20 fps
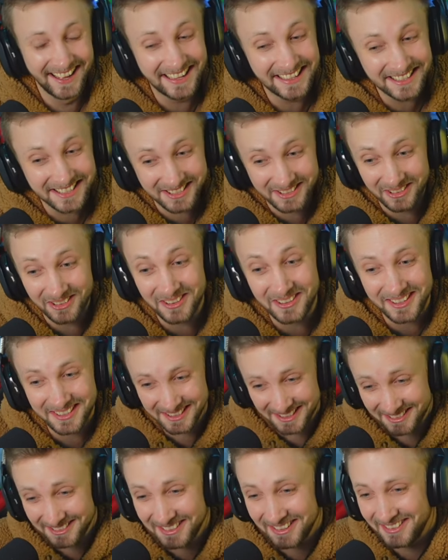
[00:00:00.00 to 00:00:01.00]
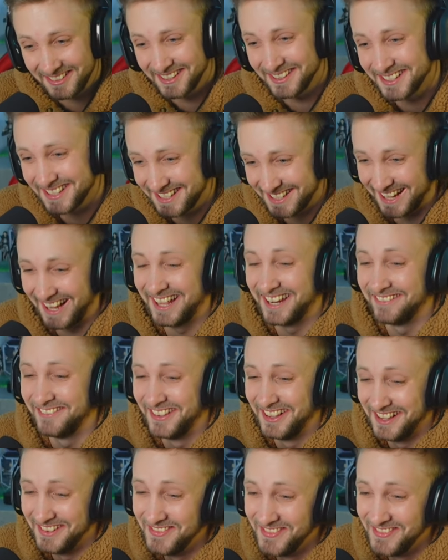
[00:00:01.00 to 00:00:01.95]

It's starting to go outside of him.